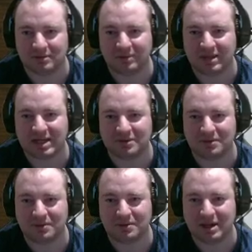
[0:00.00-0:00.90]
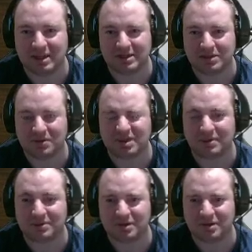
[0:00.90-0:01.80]
That's cool. At least you got
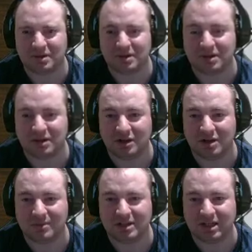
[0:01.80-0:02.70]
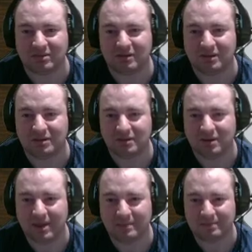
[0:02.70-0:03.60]
someone to commentate with you.
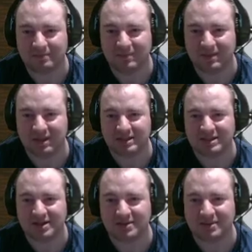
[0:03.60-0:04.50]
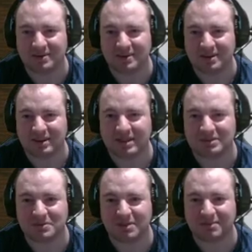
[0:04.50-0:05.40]
So, there's
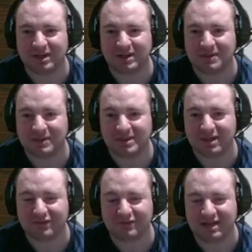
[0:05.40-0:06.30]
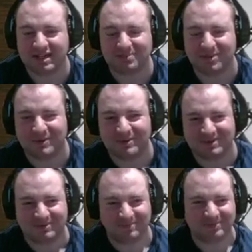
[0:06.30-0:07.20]
also been a new discovery in this
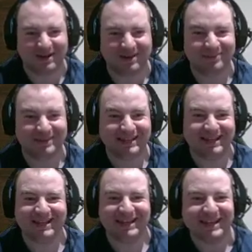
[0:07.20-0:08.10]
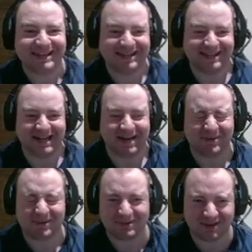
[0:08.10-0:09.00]
bonus by me, and I'm
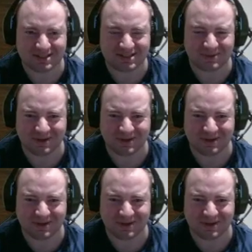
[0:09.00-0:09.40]
gonna try and show it